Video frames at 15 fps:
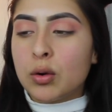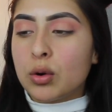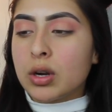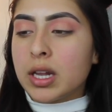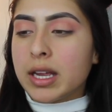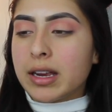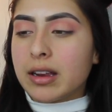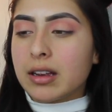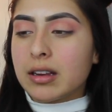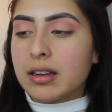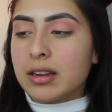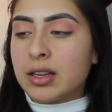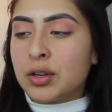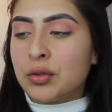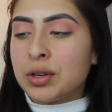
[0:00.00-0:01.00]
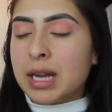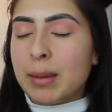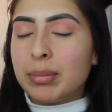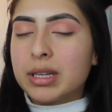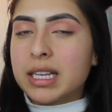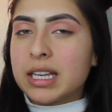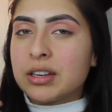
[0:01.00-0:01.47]
or like, you know, an
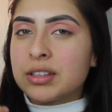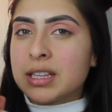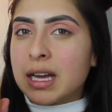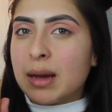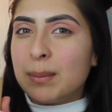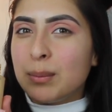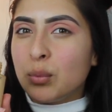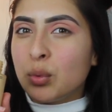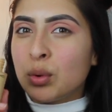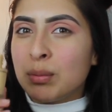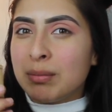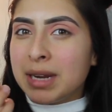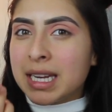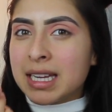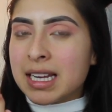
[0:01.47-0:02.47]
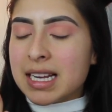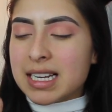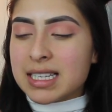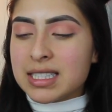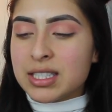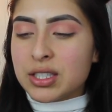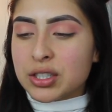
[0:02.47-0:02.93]
applicator that would make it
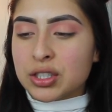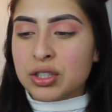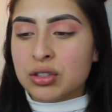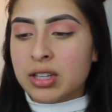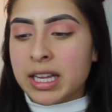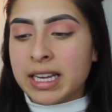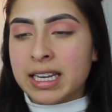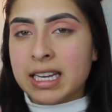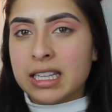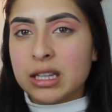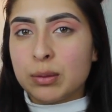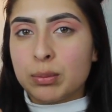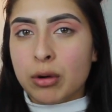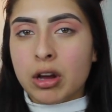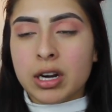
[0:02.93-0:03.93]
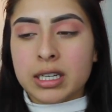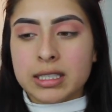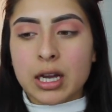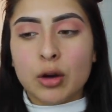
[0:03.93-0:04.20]
easier to like get the product